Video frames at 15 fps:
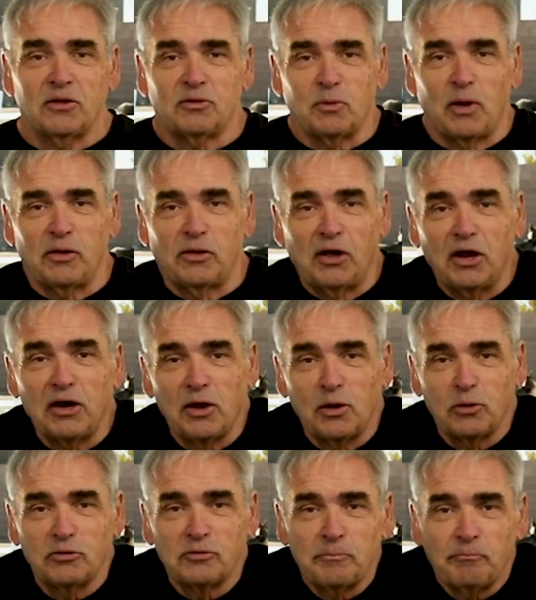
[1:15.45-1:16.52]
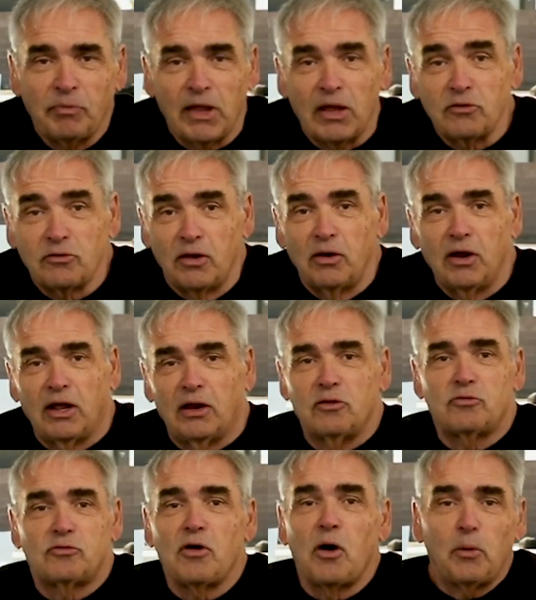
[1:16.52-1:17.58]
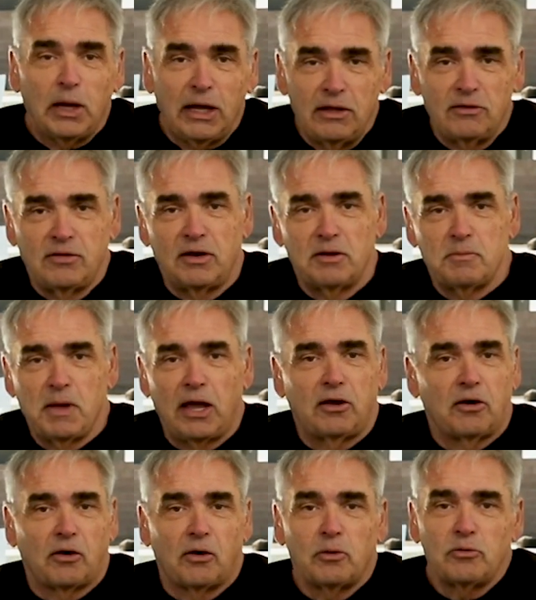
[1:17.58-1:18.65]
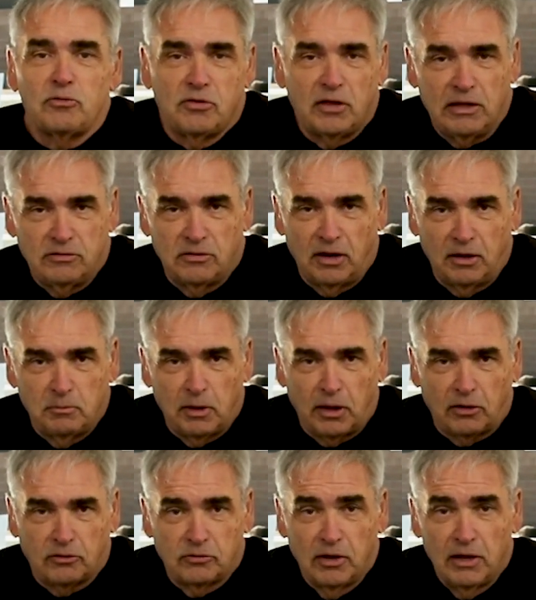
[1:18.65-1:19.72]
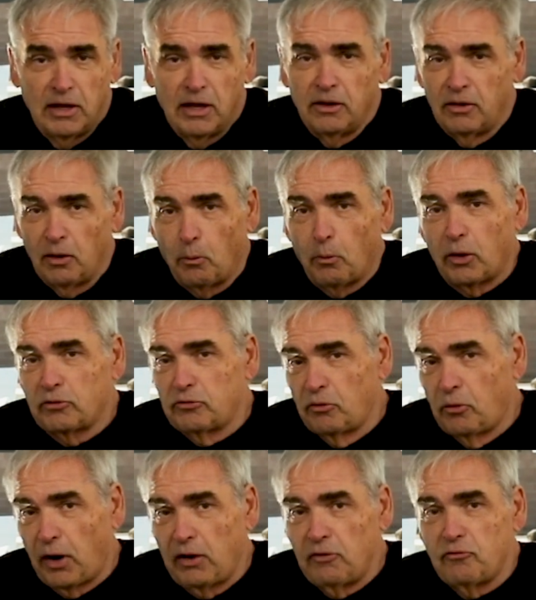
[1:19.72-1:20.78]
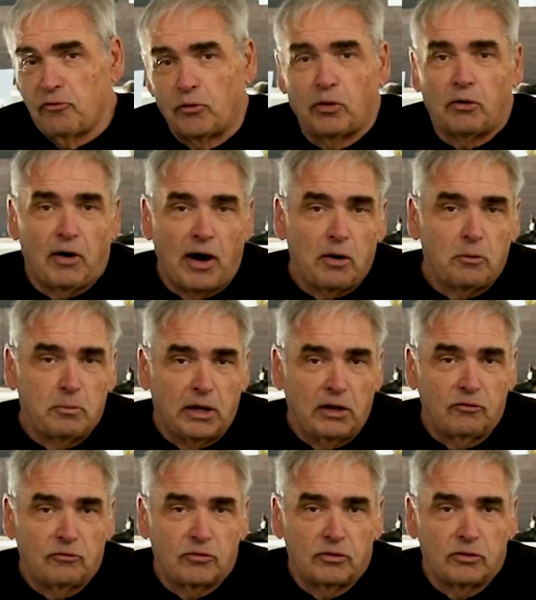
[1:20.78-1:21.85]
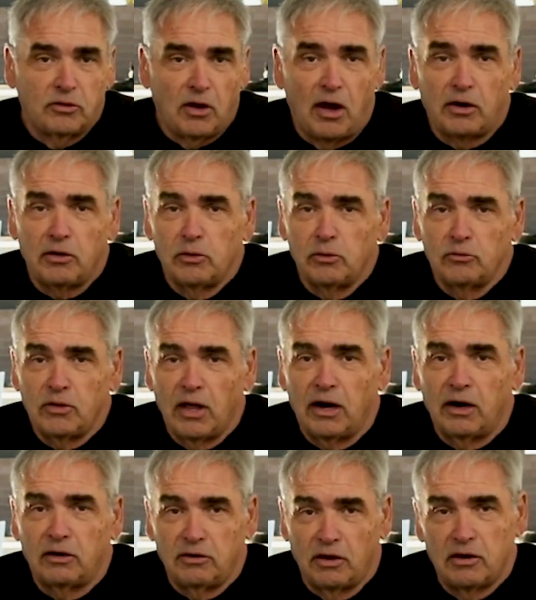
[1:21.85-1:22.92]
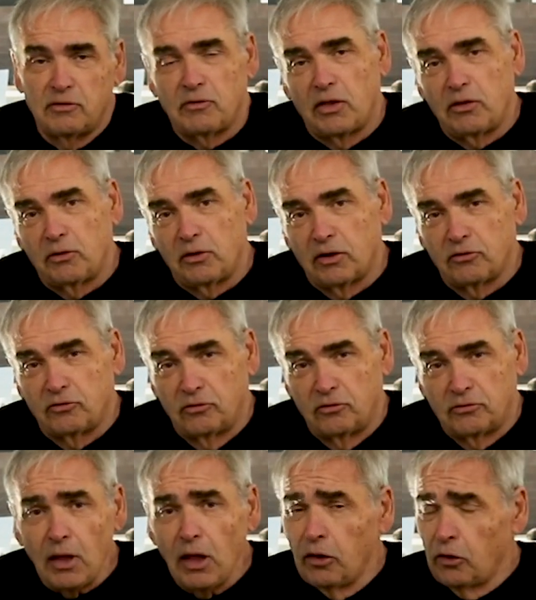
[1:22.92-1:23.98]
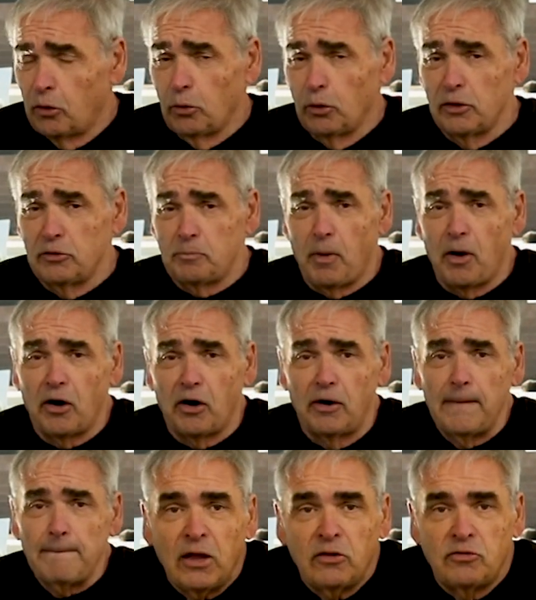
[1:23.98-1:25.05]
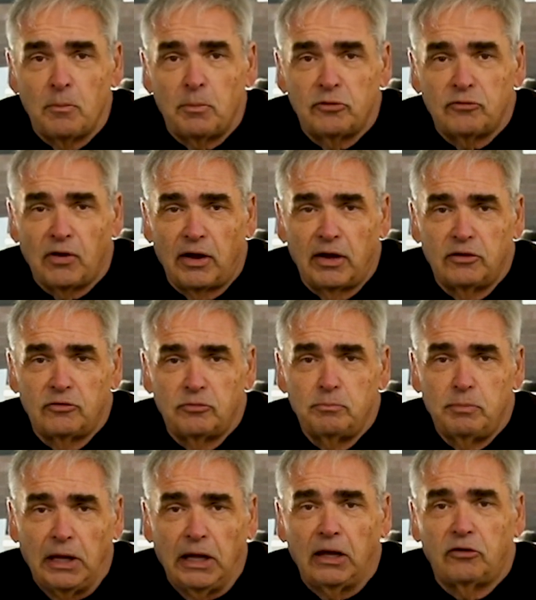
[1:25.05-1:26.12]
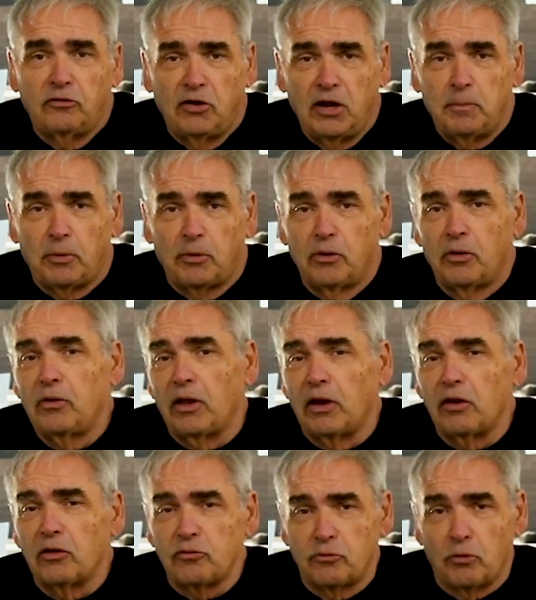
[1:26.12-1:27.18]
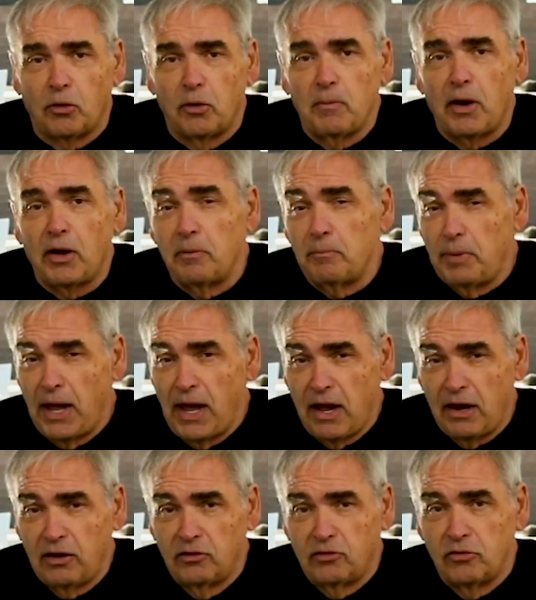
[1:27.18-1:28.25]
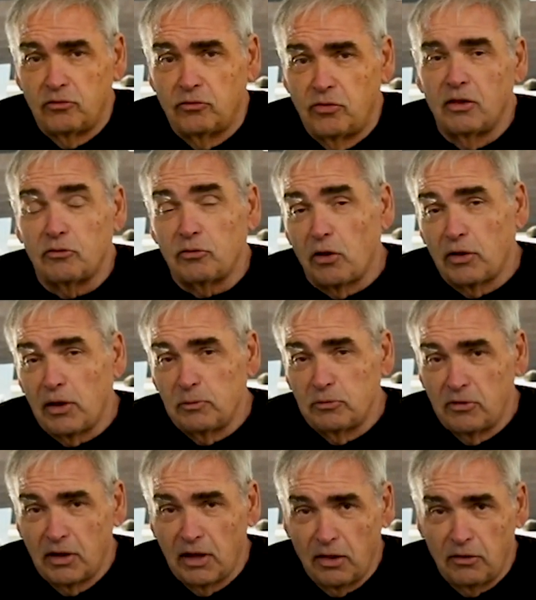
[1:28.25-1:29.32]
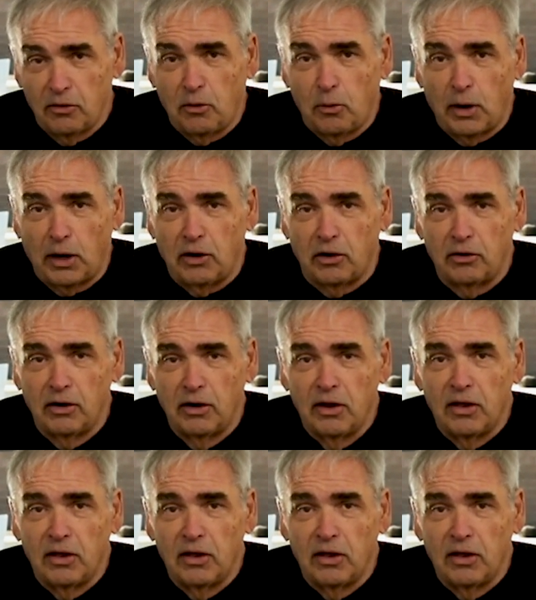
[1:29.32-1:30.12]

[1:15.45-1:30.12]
Well, the good news is that it is so easy to make your own seasoning mix that works great for ground beef, tacos, and a ton of other dishes. And the coolest part is that besides being cheaper than the store-bought packages, this all comes together quicker